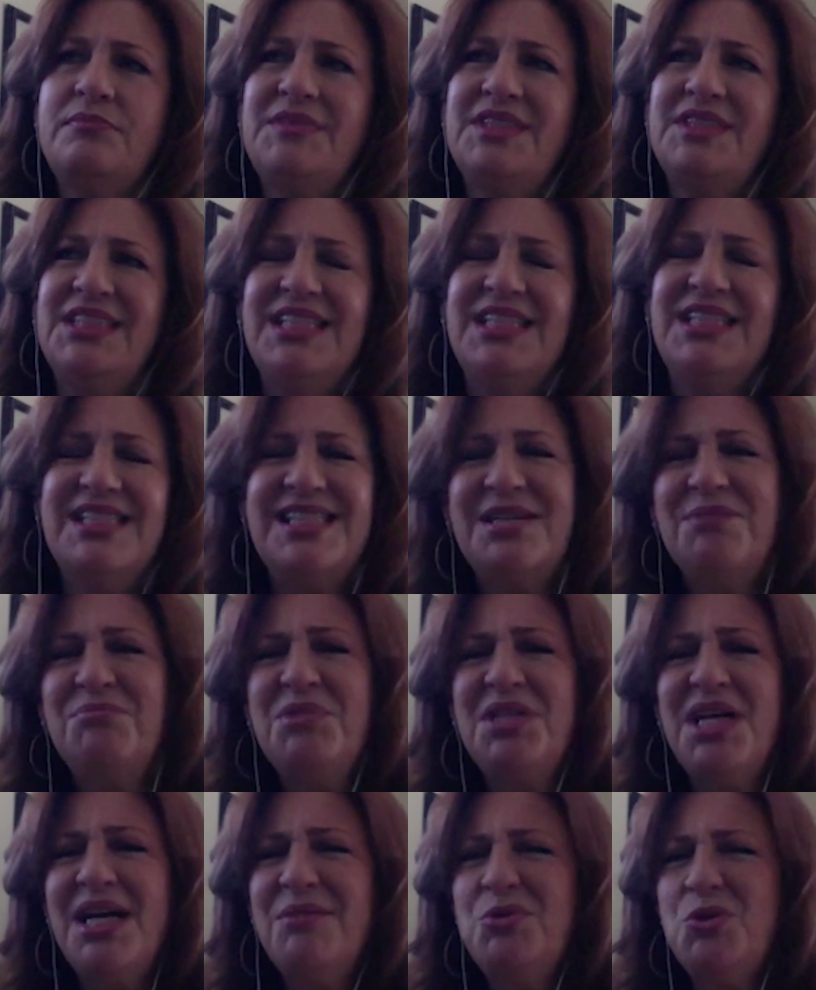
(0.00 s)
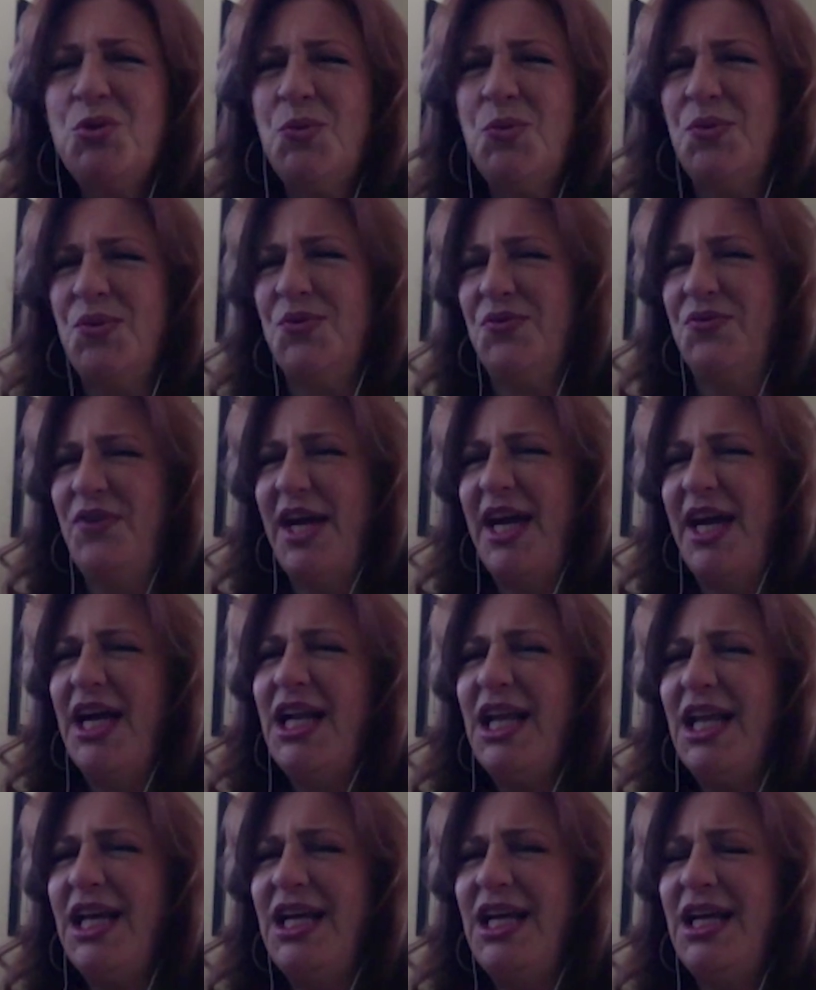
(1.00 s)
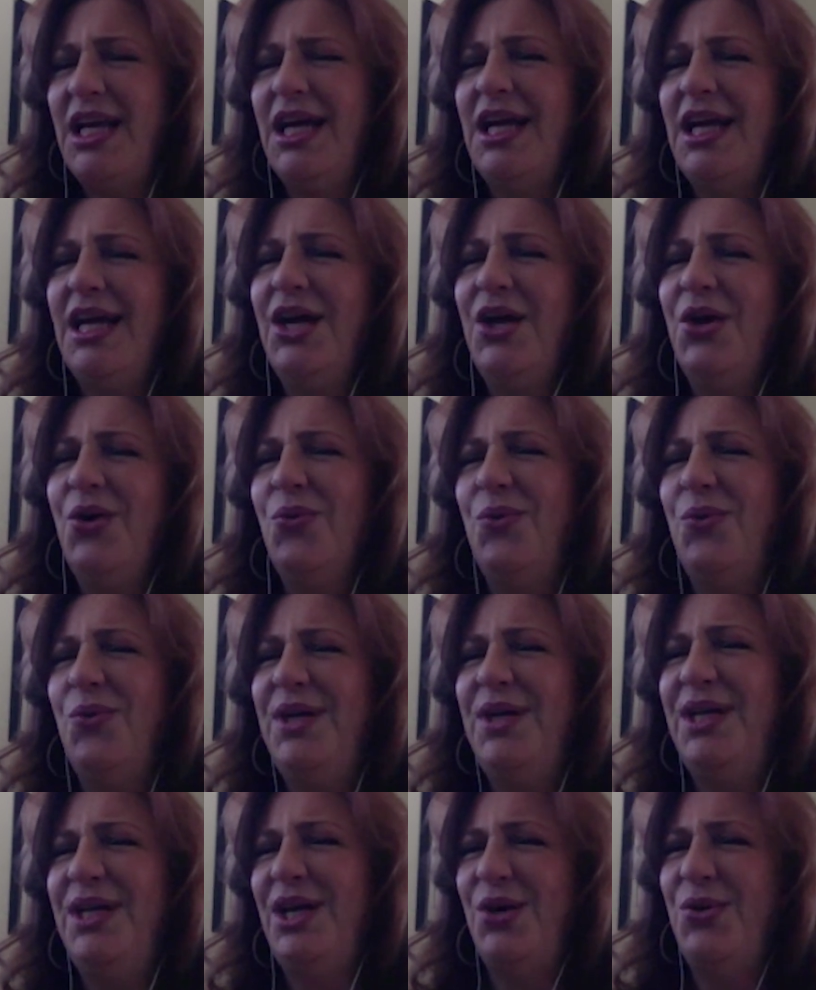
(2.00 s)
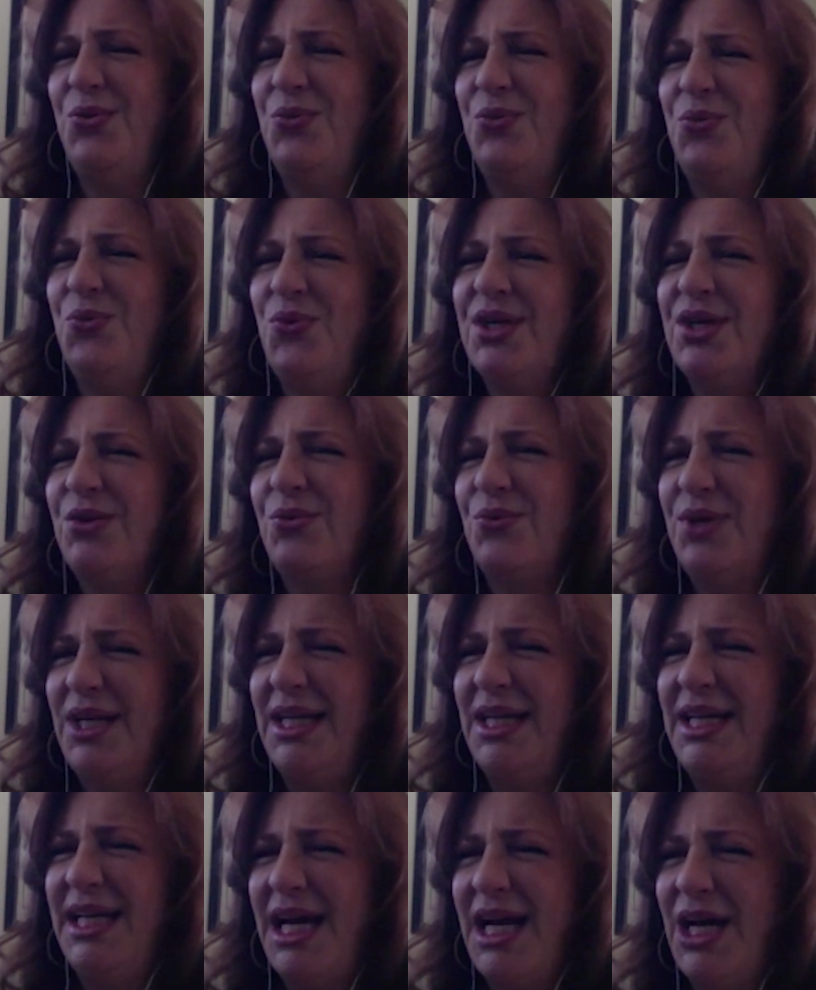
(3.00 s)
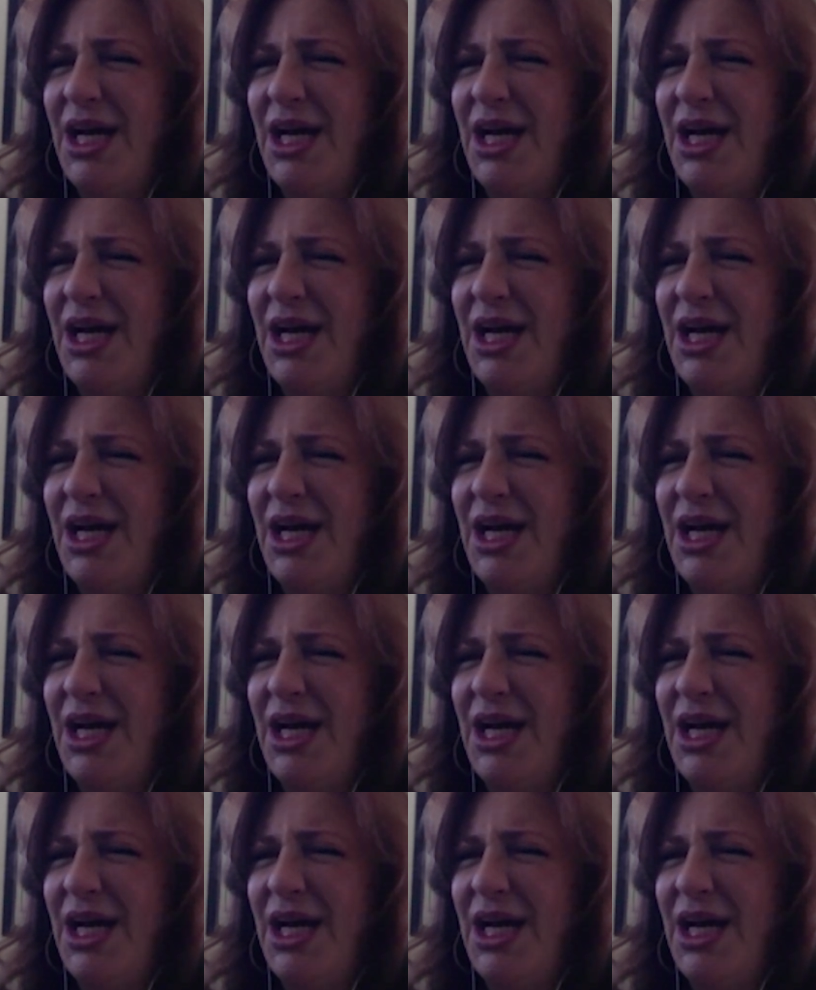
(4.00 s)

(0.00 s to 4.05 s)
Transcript: because sometimes when we're failing, we don't want to really know.